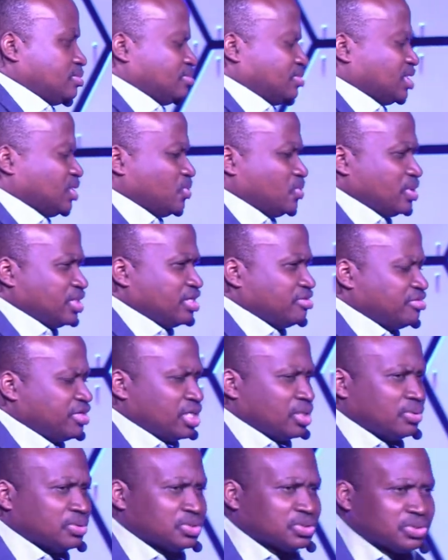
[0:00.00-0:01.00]
in whatever
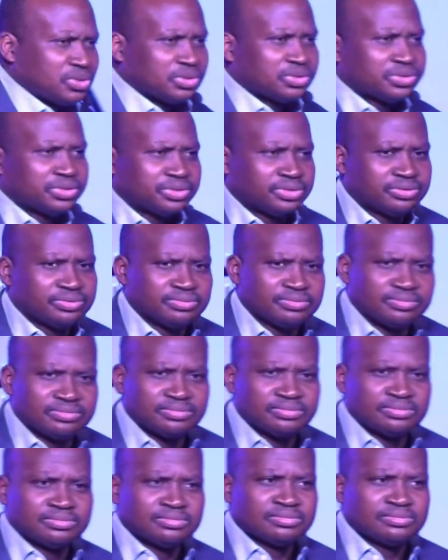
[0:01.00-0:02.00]
I was called to do.
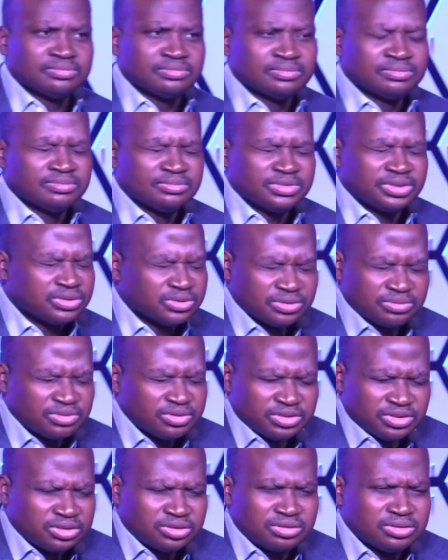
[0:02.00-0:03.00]

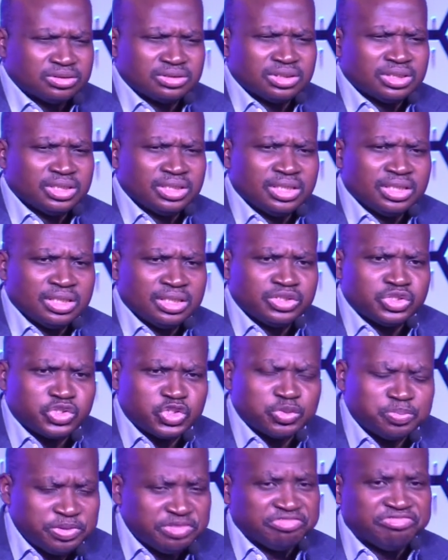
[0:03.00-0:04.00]

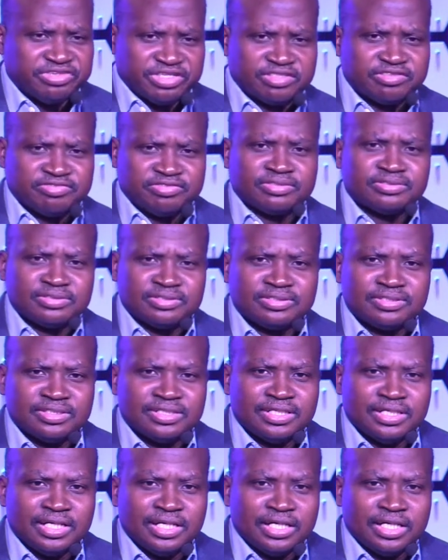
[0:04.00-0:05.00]
Just be faithful.
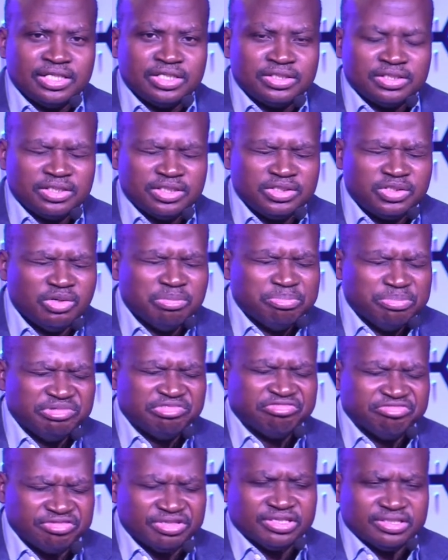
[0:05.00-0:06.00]
Don't be
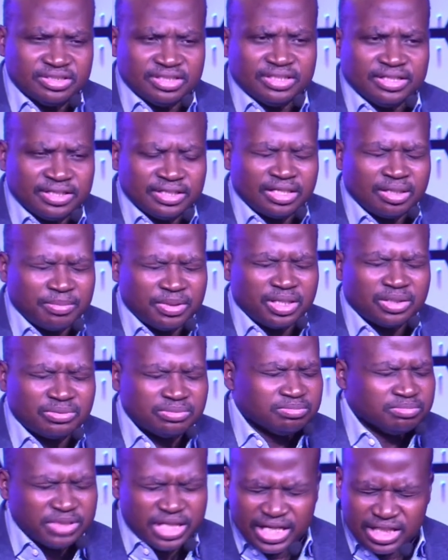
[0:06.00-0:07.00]
fixated about
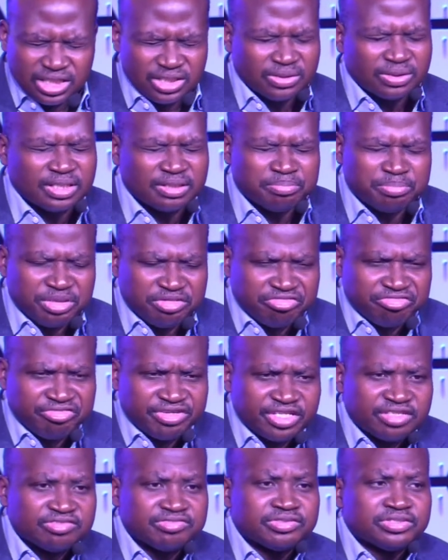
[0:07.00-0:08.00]
any other. Be
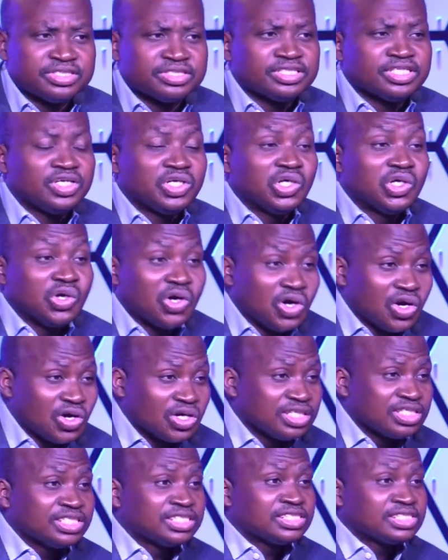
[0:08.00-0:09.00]
faithful. You see,
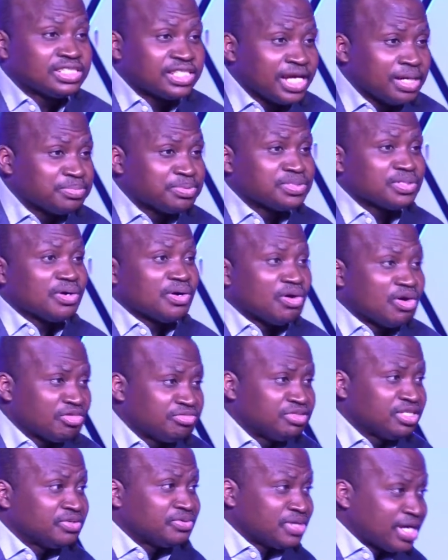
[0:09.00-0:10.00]
God, the steps
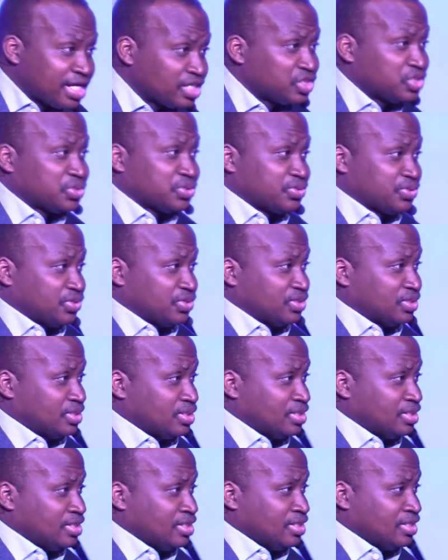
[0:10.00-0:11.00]
of the righteous,
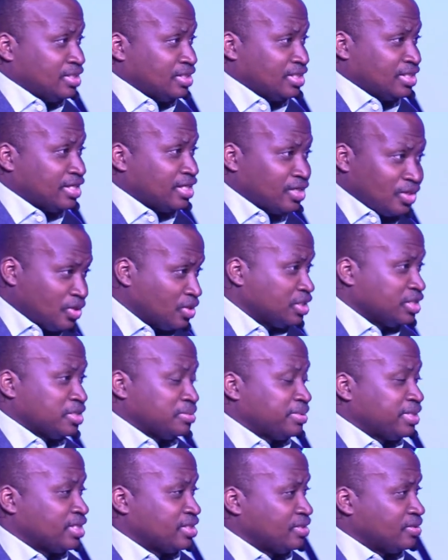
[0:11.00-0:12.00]
they are ordered
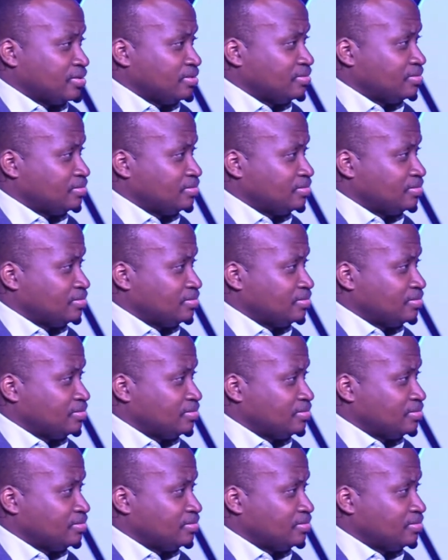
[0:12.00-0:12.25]
by God.